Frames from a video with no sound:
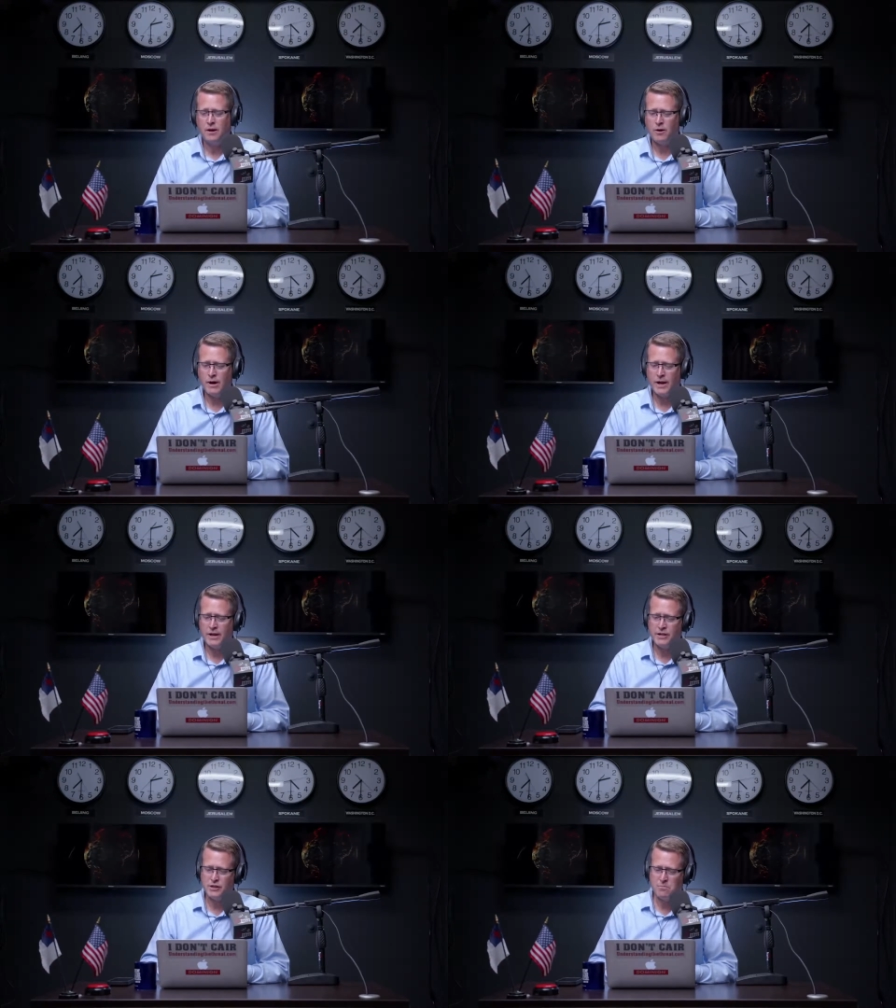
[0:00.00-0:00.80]
All right,
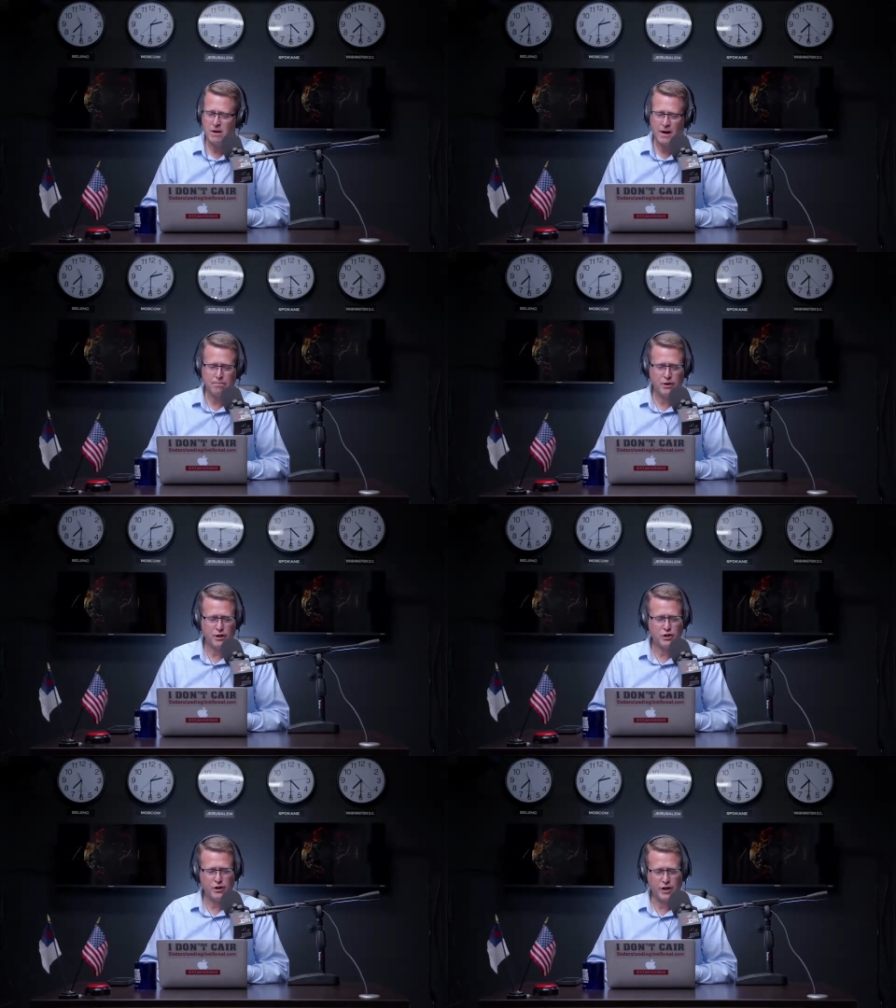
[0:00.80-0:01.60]
it is my
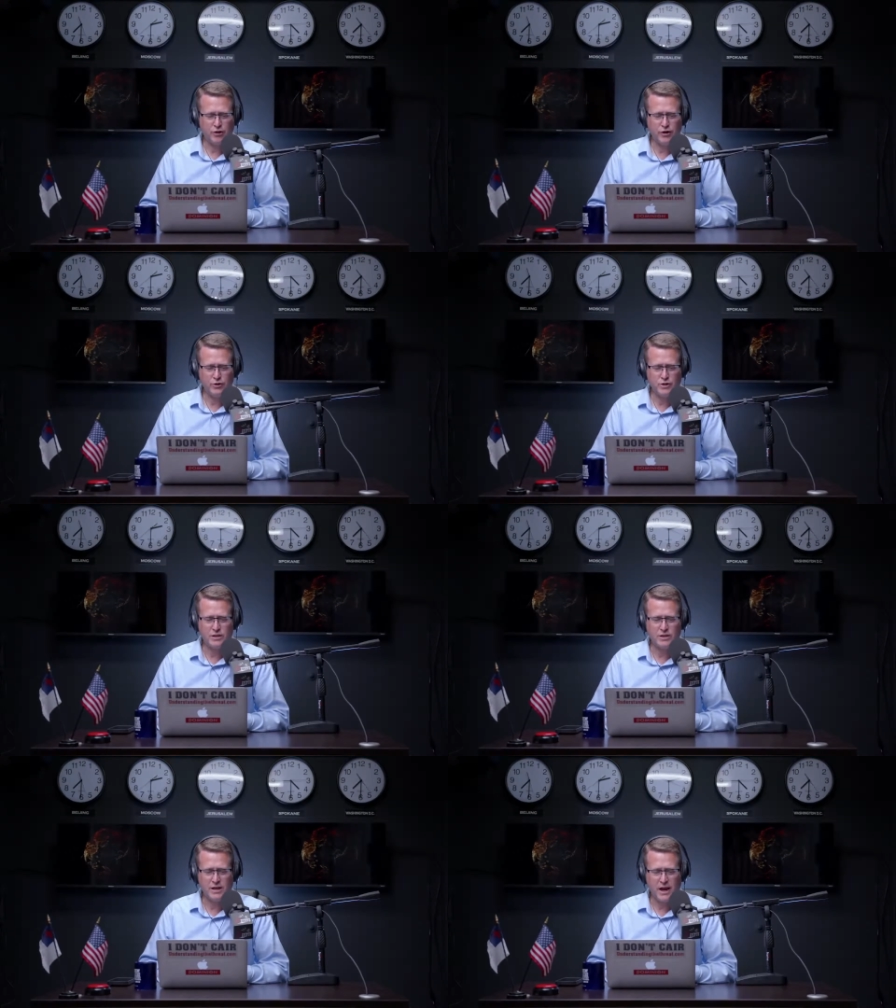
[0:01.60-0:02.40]
pleasure to introduce
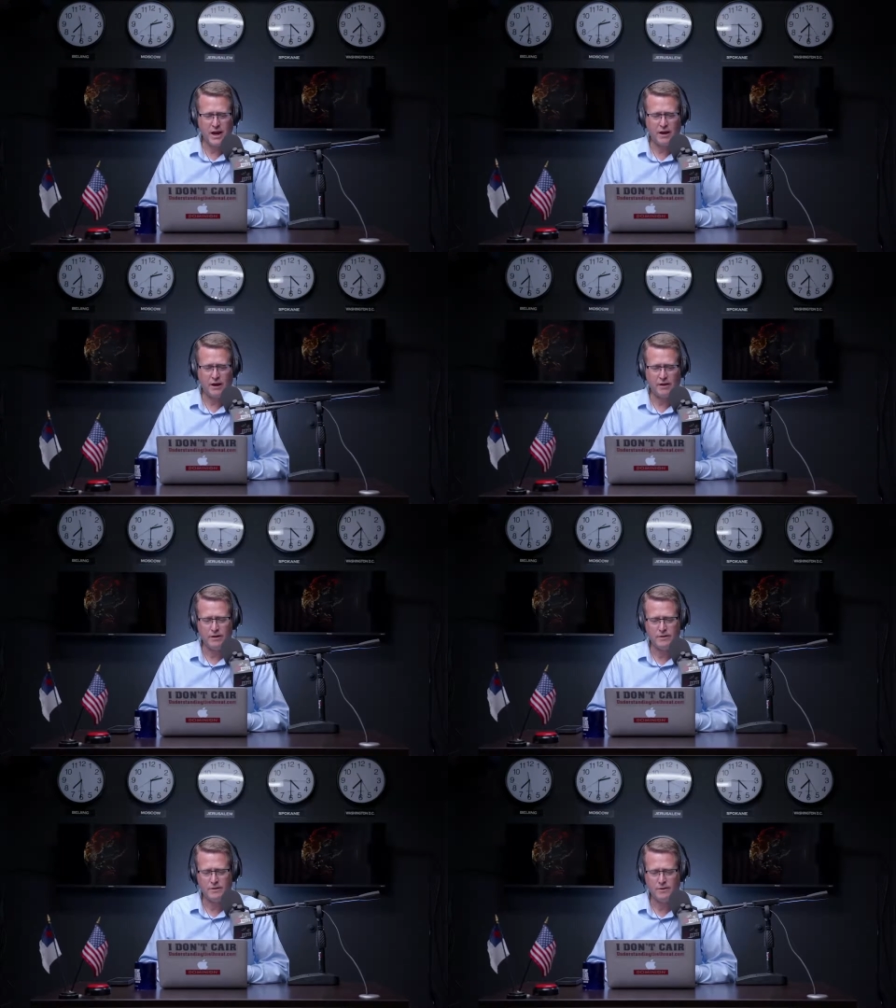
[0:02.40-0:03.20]
today
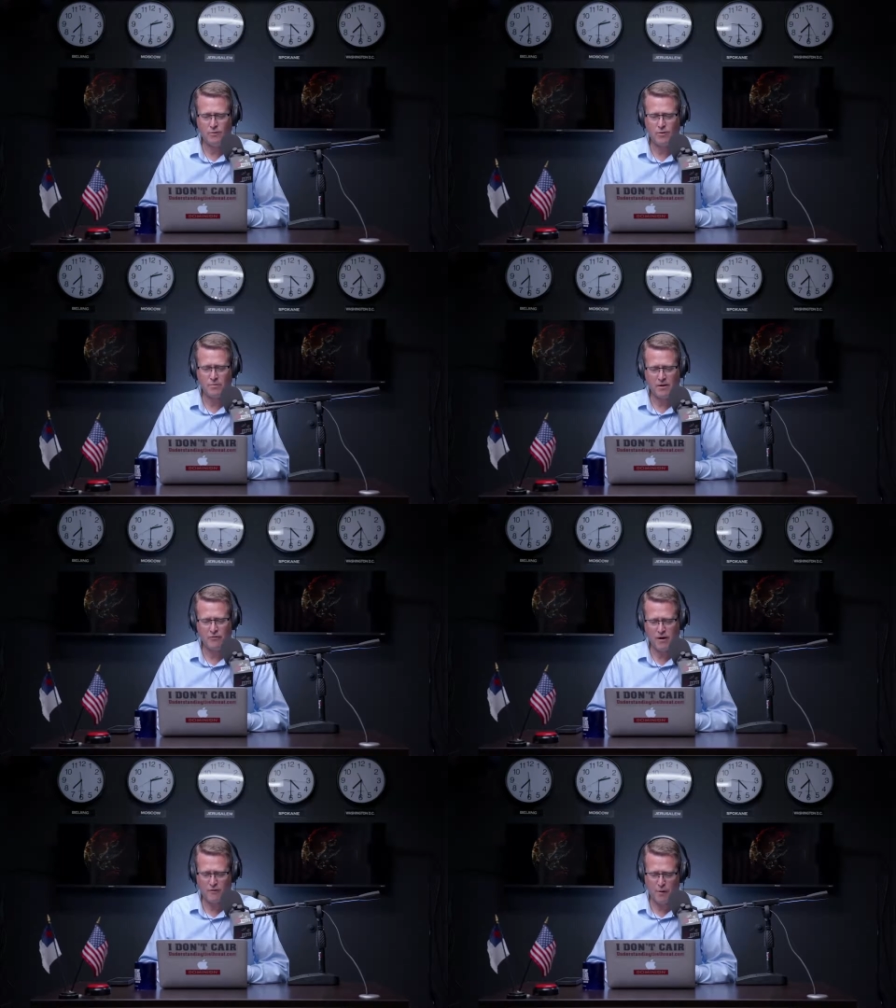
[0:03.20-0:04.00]
one of my
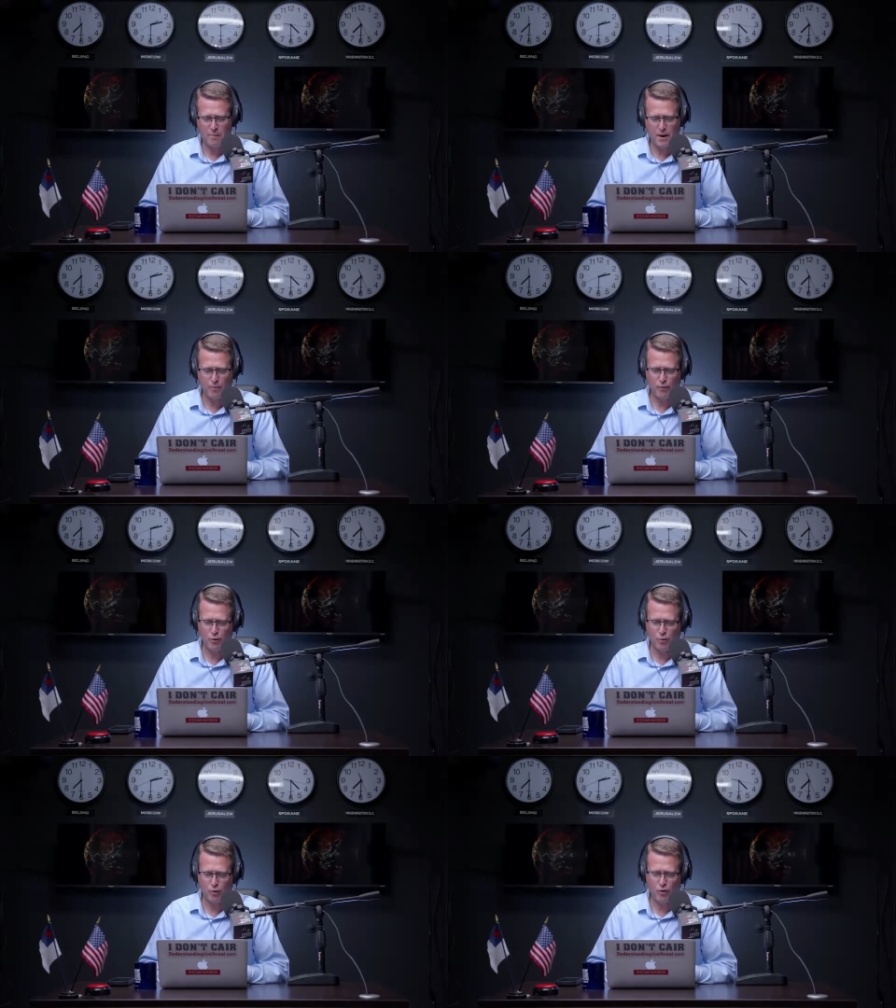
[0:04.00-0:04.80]
favorite people
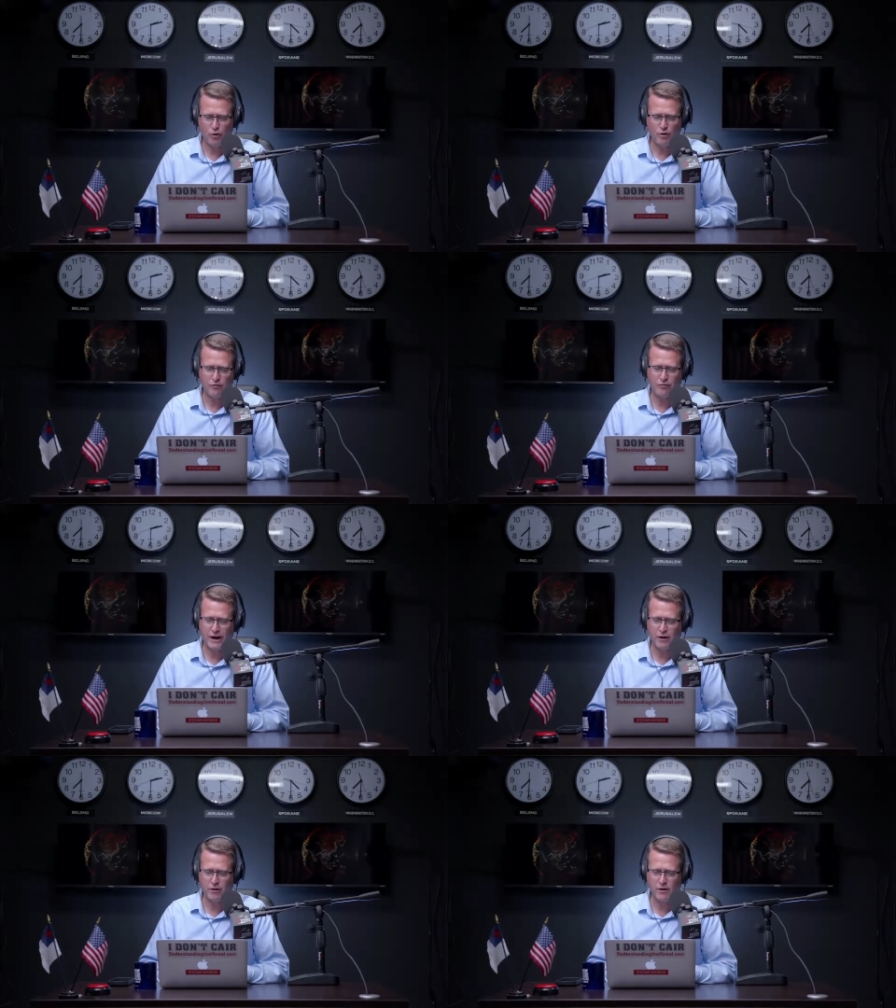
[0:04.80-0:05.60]
in the world, a
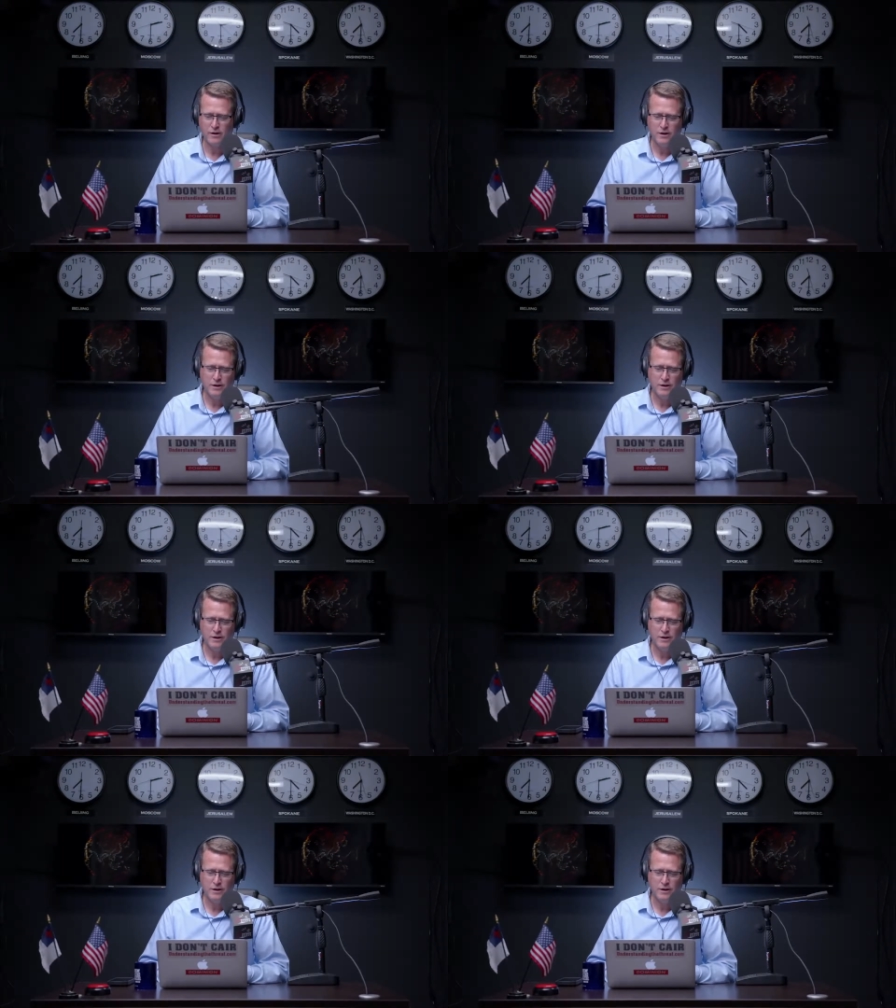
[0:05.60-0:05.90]
fighter